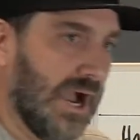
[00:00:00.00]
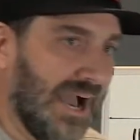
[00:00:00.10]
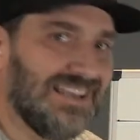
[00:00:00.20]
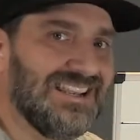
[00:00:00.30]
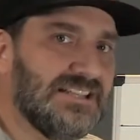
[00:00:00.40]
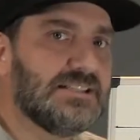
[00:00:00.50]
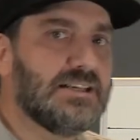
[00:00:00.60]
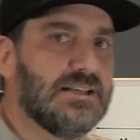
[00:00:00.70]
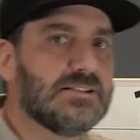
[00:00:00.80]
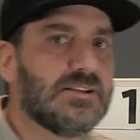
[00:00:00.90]
I need to
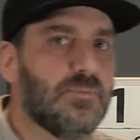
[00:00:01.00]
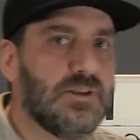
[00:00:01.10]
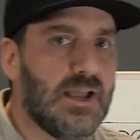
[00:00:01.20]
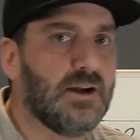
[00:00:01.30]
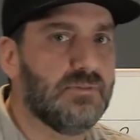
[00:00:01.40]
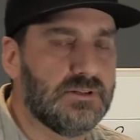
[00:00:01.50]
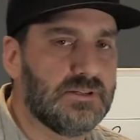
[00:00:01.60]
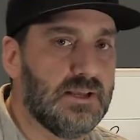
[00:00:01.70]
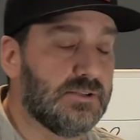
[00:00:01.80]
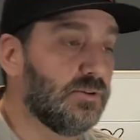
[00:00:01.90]
get something out of it
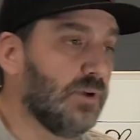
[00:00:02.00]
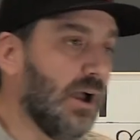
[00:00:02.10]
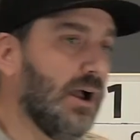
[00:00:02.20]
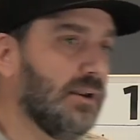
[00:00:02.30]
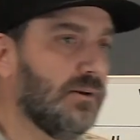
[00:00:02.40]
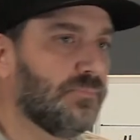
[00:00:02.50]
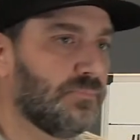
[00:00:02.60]
today. So God,